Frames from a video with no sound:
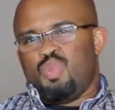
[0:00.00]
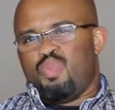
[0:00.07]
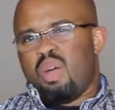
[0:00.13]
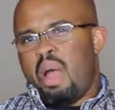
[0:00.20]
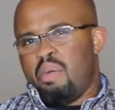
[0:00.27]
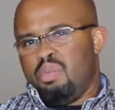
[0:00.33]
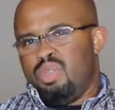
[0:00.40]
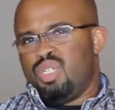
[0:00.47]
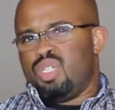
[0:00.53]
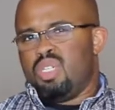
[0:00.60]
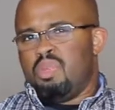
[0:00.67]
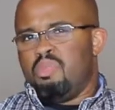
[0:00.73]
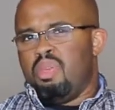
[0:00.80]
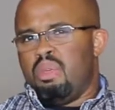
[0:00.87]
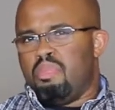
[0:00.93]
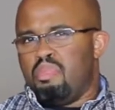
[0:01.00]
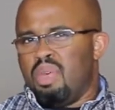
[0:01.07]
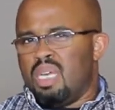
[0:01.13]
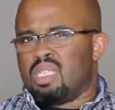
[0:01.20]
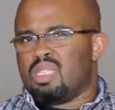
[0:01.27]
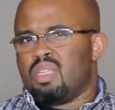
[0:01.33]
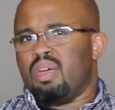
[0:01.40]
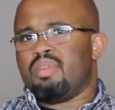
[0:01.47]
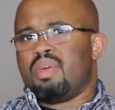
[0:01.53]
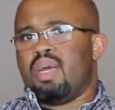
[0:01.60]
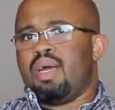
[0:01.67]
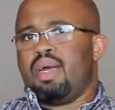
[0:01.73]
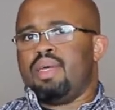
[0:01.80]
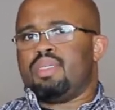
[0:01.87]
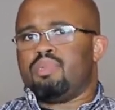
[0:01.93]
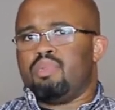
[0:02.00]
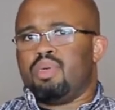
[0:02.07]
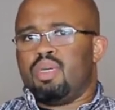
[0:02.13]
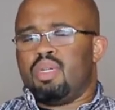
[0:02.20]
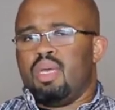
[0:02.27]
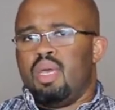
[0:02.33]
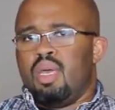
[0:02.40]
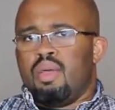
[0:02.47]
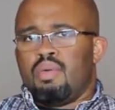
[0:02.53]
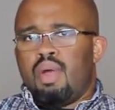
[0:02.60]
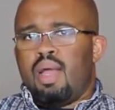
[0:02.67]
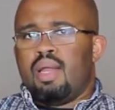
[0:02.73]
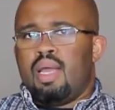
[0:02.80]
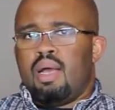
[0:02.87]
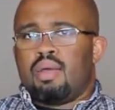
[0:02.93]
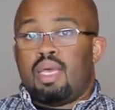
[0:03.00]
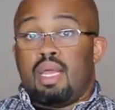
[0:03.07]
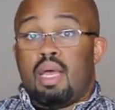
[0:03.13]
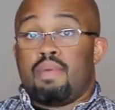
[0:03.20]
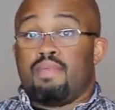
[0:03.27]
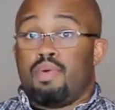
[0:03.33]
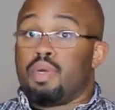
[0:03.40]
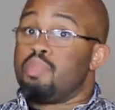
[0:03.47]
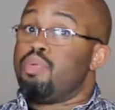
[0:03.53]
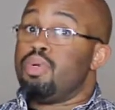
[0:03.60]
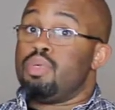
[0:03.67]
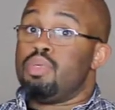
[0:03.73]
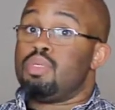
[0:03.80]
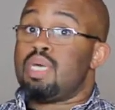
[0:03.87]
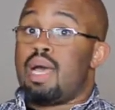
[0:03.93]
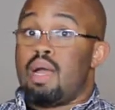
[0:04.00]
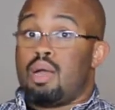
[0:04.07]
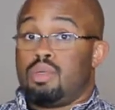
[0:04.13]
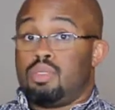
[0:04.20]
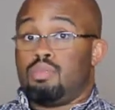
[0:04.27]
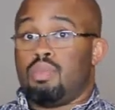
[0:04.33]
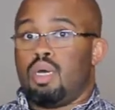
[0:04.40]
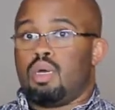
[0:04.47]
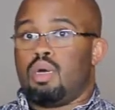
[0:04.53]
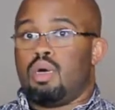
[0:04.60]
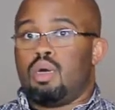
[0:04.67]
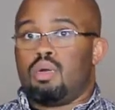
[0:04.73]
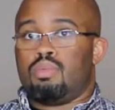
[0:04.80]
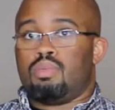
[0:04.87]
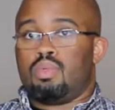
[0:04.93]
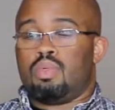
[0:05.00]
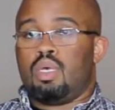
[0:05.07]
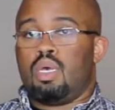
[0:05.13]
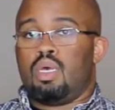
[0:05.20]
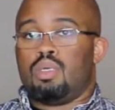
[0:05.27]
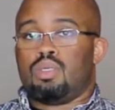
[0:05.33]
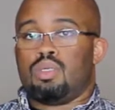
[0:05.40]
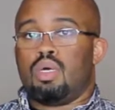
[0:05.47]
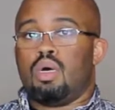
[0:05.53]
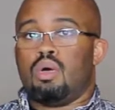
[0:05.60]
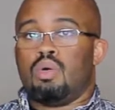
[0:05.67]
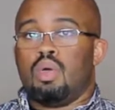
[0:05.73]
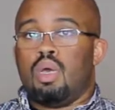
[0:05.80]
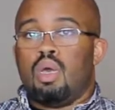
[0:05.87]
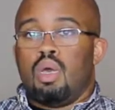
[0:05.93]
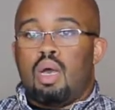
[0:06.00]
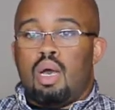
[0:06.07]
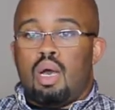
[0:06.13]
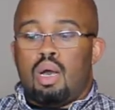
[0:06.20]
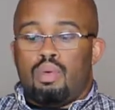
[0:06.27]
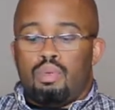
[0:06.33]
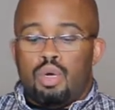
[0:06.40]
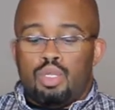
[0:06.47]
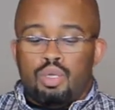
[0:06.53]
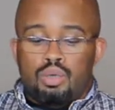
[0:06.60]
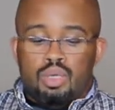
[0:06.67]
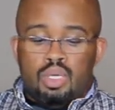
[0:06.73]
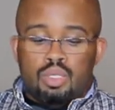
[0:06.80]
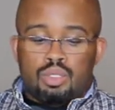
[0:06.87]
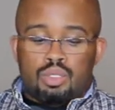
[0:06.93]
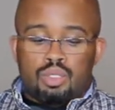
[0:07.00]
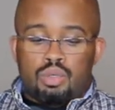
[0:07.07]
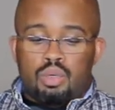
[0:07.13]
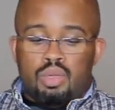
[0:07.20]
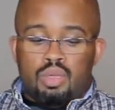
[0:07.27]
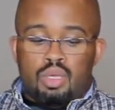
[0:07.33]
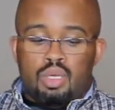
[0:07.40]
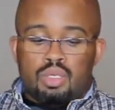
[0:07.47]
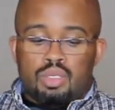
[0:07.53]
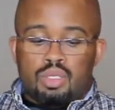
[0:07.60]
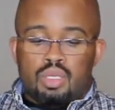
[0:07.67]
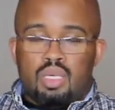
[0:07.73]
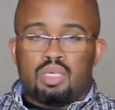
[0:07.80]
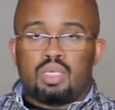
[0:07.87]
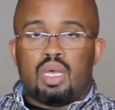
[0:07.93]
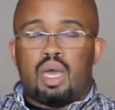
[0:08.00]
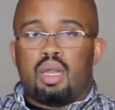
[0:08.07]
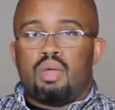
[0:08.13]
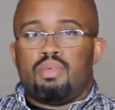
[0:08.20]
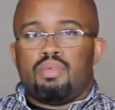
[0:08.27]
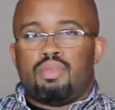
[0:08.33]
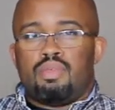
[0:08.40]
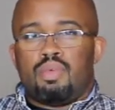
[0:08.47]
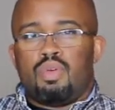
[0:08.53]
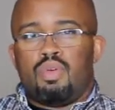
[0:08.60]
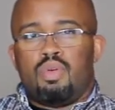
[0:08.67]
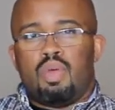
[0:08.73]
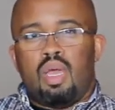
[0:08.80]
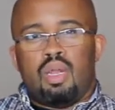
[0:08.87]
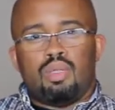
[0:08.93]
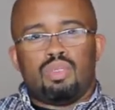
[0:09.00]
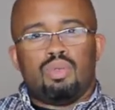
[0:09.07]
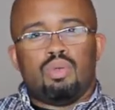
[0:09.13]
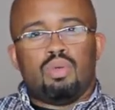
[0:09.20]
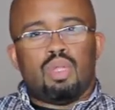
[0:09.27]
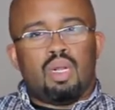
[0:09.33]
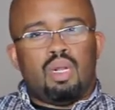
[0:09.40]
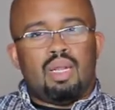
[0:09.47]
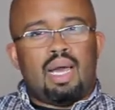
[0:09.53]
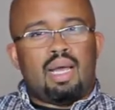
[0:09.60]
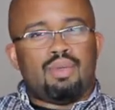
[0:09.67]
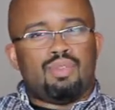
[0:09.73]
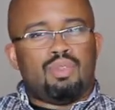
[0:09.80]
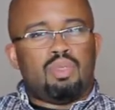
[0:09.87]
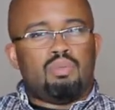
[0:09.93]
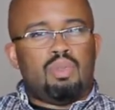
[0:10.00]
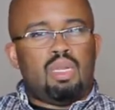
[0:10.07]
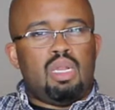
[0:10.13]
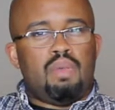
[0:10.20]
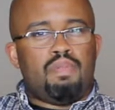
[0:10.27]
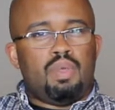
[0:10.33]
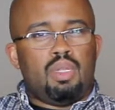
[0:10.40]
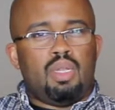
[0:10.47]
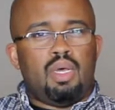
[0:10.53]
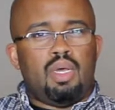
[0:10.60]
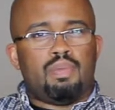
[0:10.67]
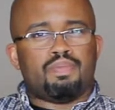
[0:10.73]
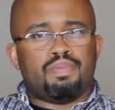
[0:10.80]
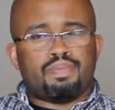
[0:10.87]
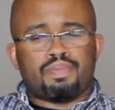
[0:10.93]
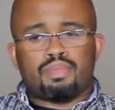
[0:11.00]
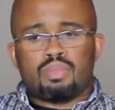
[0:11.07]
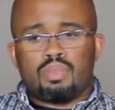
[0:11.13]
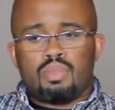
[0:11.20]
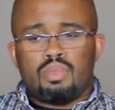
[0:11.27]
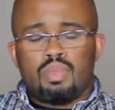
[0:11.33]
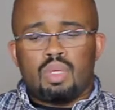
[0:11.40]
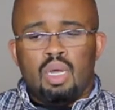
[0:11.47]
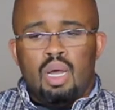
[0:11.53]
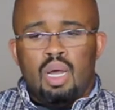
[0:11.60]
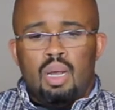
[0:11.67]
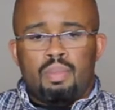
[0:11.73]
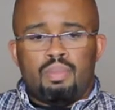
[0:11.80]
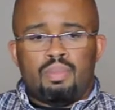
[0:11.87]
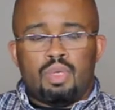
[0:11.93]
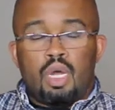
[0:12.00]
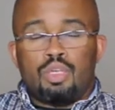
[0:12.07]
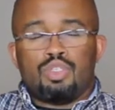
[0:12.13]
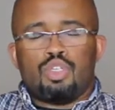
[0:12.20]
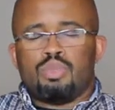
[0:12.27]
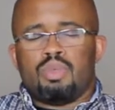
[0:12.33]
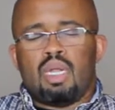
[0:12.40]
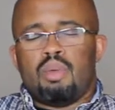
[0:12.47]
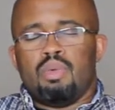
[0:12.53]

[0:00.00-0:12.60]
probably shouldn't be big stuff, guys, but right now, can I afford to put new tires on my car? Okay, so what you'll need to do on this is kind of create a tool that allows you to manipulate, allows you